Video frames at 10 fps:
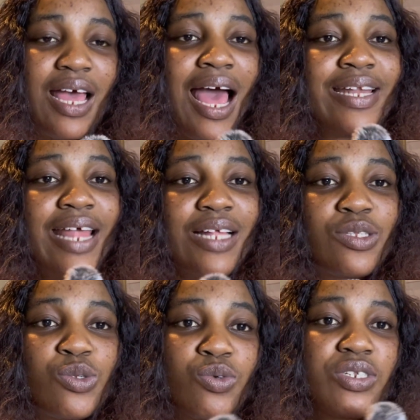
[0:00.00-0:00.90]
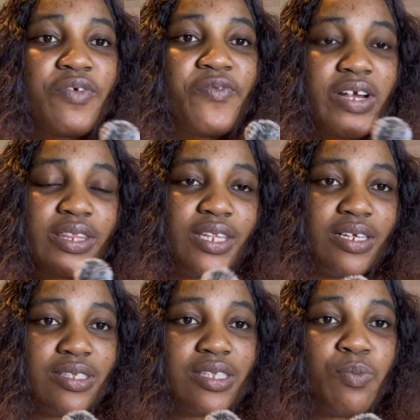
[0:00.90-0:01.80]
And they are two different
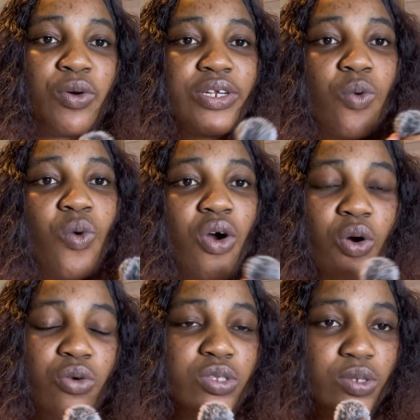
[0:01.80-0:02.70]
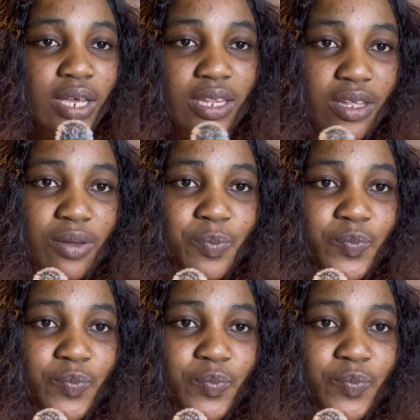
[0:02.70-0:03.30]
things, but they work all together.